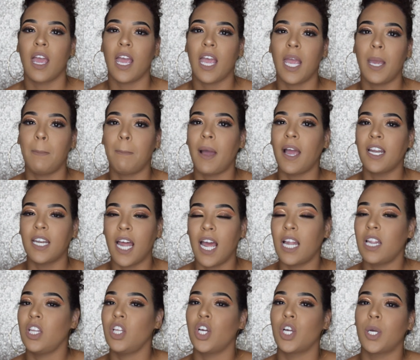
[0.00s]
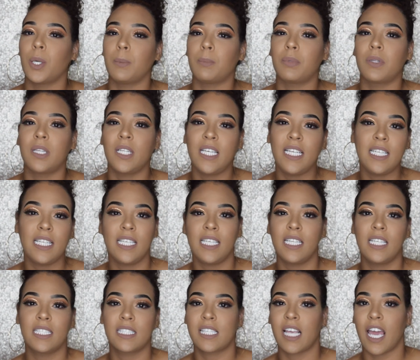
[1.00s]
it might not look completely
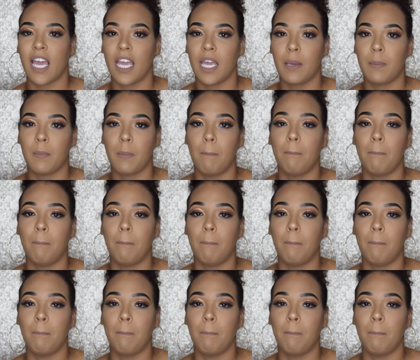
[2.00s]
the same,